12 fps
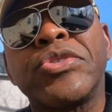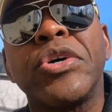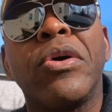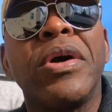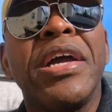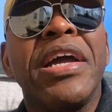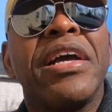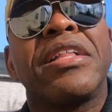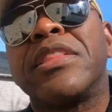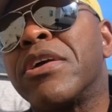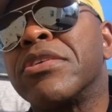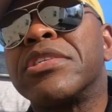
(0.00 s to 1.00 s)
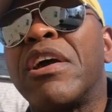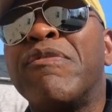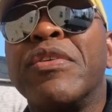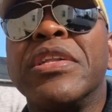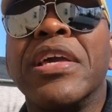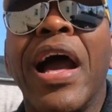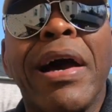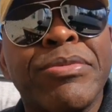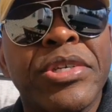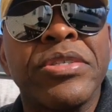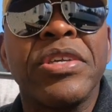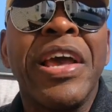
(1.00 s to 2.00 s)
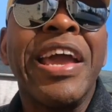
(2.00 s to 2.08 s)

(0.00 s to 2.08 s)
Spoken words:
So there are definitely options.